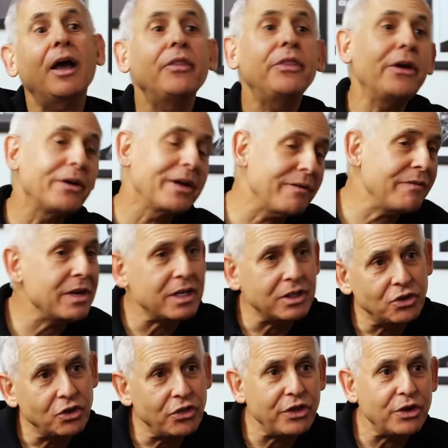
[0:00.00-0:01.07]
they're giving
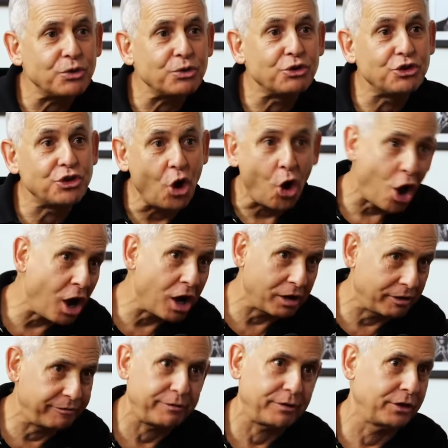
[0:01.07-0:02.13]
it to their
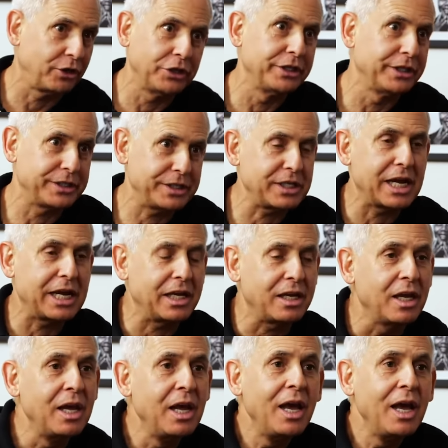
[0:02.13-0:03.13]
dog for goodness sake.